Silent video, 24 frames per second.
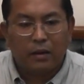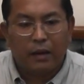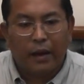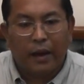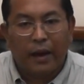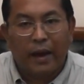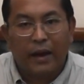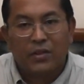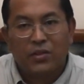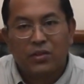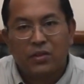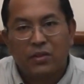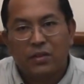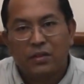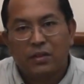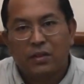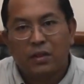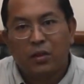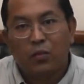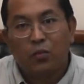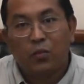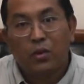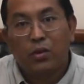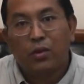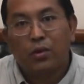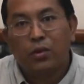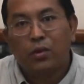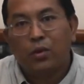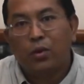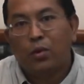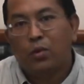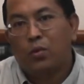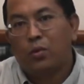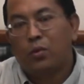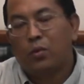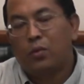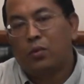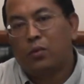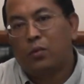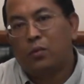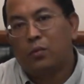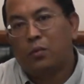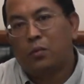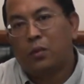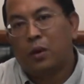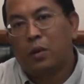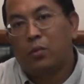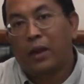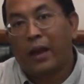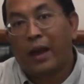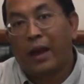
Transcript: actions that we don't know what will